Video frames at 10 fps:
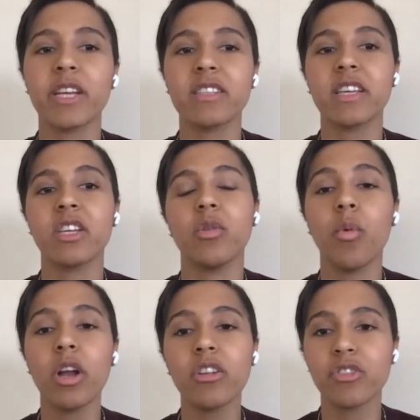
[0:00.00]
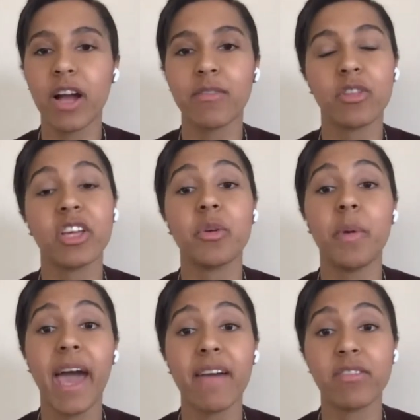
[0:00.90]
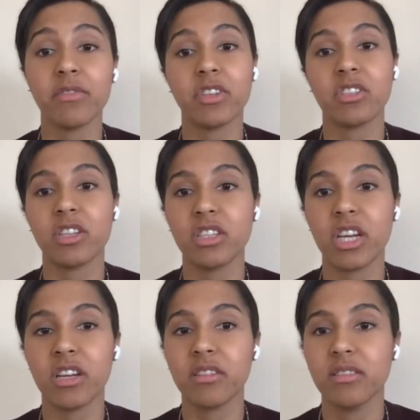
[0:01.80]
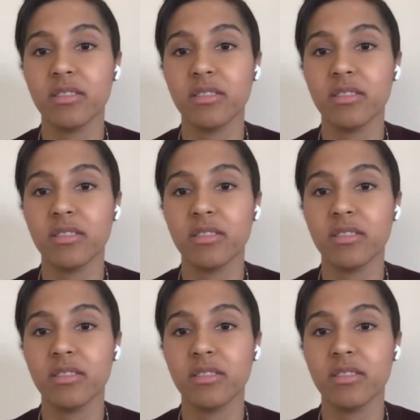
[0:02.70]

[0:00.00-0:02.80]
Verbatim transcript: place that you want to travel that you haven't visited yet?